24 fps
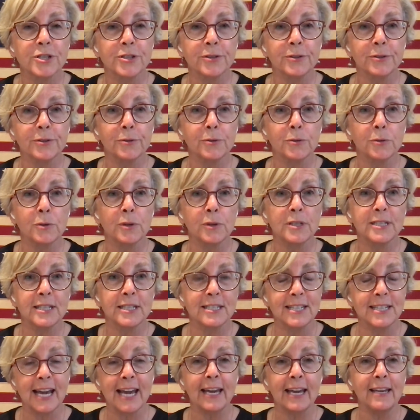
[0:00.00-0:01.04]
to
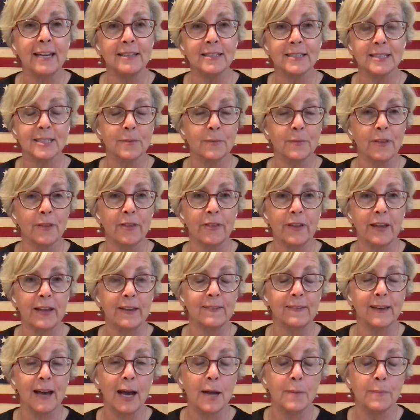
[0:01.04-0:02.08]
taking some of the
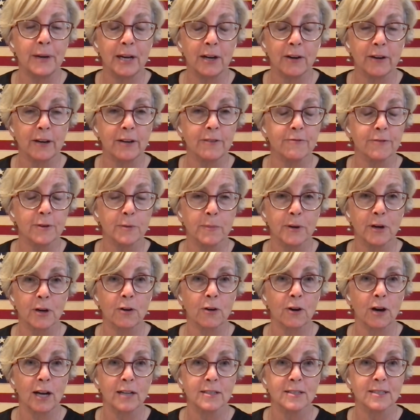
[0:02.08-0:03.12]
things I'm hearing from
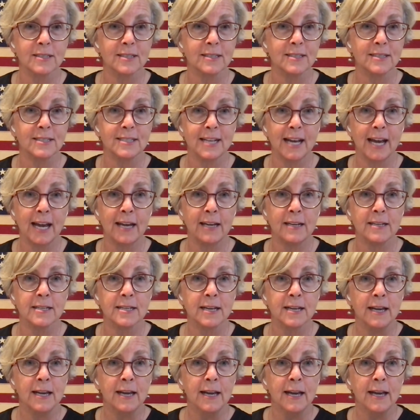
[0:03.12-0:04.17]
across the state